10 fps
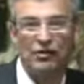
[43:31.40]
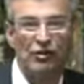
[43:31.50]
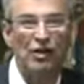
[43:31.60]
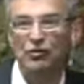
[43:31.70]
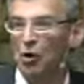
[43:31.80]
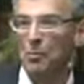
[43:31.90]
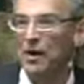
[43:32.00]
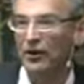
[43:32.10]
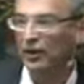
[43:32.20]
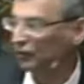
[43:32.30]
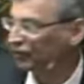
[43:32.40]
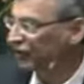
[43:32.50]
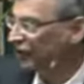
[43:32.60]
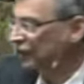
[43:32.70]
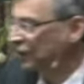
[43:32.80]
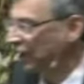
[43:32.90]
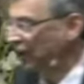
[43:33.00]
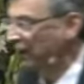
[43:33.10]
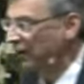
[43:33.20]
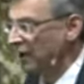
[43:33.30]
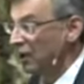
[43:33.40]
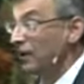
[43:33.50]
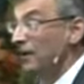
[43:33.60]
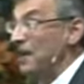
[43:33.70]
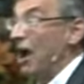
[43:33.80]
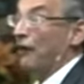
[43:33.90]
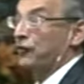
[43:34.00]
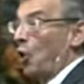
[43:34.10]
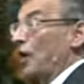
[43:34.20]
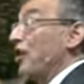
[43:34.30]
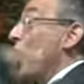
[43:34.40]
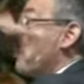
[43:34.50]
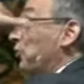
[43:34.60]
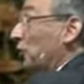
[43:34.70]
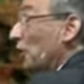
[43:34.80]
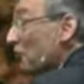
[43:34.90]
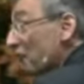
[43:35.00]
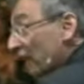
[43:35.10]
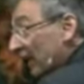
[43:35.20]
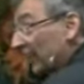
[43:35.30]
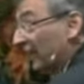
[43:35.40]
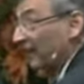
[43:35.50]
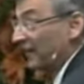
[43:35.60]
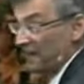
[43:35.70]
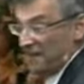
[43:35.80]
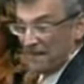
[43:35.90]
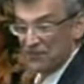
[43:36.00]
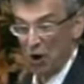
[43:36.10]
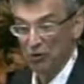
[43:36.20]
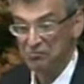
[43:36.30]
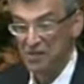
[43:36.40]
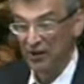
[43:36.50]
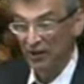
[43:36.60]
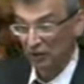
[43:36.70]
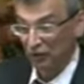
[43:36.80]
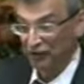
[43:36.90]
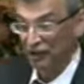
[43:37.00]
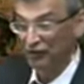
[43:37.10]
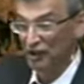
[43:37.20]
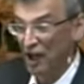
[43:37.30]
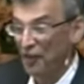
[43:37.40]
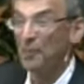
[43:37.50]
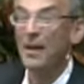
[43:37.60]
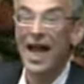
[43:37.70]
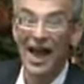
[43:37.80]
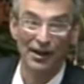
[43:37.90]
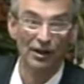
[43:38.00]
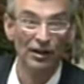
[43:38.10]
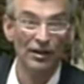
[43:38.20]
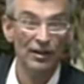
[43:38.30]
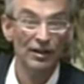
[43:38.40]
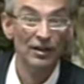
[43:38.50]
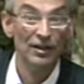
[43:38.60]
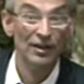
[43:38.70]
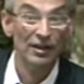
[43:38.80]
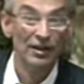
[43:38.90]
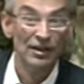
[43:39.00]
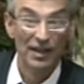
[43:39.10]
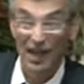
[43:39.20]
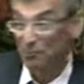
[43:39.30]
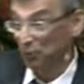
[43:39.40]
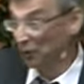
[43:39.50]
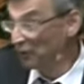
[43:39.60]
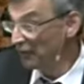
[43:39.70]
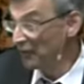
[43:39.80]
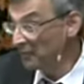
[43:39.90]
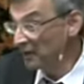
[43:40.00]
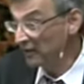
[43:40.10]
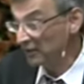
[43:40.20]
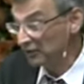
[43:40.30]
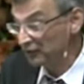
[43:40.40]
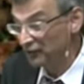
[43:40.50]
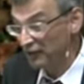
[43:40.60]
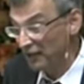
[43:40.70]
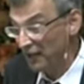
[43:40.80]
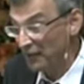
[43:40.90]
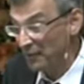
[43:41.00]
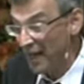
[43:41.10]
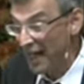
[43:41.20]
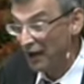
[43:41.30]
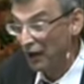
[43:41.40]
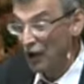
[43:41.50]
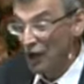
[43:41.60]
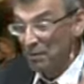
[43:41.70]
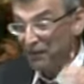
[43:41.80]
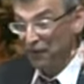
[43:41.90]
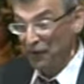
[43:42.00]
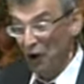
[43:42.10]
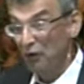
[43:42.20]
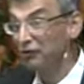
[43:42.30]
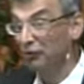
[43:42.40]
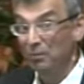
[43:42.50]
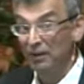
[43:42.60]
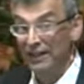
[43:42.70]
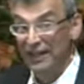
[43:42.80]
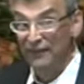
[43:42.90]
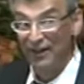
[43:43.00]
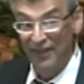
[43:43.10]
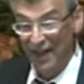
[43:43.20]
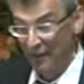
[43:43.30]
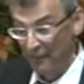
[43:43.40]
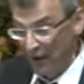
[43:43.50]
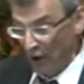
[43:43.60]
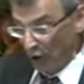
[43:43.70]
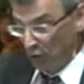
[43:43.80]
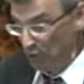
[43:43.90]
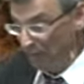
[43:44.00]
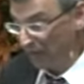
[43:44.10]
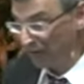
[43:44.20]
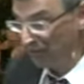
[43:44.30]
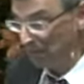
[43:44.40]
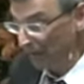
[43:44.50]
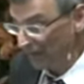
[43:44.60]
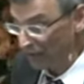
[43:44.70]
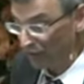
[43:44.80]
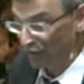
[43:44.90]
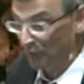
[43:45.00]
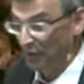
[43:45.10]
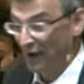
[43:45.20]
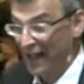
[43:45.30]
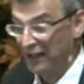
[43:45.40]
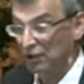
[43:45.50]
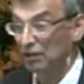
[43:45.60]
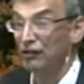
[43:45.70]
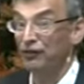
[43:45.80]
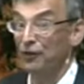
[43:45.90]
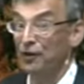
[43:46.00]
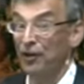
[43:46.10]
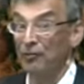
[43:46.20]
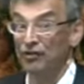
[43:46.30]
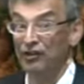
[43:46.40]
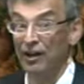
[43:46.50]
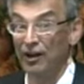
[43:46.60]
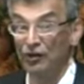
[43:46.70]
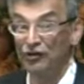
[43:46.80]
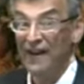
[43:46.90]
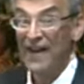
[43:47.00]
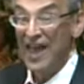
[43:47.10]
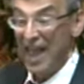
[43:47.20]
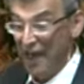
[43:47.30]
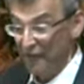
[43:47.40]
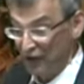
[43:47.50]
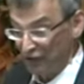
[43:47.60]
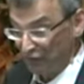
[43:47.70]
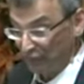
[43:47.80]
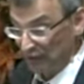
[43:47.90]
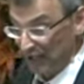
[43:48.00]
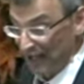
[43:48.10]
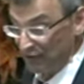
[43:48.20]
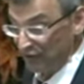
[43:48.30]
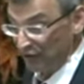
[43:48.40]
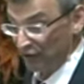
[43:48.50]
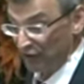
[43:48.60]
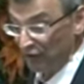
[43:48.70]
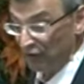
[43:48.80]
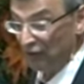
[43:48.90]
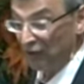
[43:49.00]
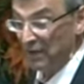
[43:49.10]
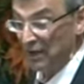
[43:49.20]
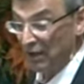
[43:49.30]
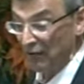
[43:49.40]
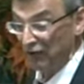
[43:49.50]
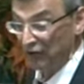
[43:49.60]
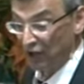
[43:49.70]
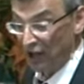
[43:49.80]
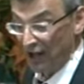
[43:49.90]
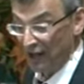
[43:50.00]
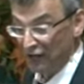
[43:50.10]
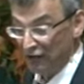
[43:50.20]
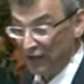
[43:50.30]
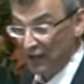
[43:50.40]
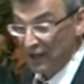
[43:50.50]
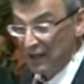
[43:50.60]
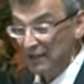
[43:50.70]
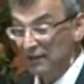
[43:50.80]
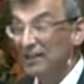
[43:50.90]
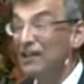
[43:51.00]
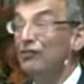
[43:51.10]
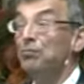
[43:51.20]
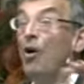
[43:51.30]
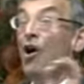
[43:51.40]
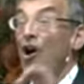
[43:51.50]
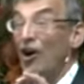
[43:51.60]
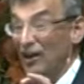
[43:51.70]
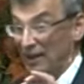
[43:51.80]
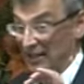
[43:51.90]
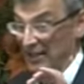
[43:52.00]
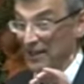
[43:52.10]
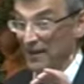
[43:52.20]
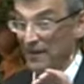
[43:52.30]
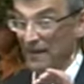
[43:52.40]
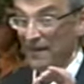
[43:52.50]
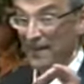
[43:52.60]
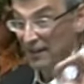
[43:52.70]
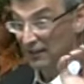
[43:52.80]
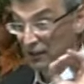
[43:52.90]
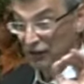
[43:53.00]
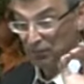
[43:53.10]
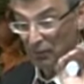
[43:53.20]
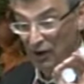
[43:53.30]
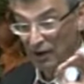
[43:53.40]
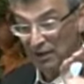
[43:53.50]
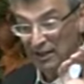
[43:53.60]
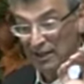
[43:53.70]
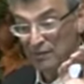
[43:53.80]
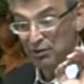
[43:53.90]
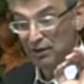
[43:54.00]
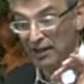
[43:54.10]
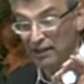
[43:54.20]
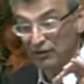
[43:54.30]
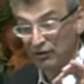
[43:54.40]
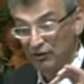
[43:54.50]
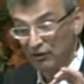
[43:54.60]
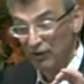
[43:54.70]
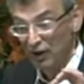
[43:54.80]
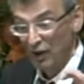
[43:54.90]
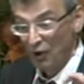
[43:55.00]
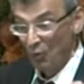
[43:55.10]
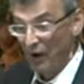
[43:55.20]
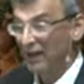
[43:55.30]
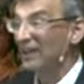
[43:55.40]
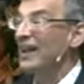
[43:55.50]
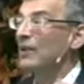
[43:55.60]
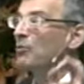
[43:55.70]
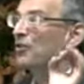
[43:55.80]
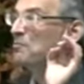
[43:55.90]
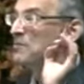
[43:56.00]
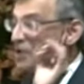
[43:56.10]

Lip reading: that says no miracles can occur. Now, of course, proving those miracles is another matter. Okay, proving the miracles is another matter. But for those who believe in them or who've experienced the miraculous for themselves, evidence for God's existence becomes lodged, at least partly in places where, like with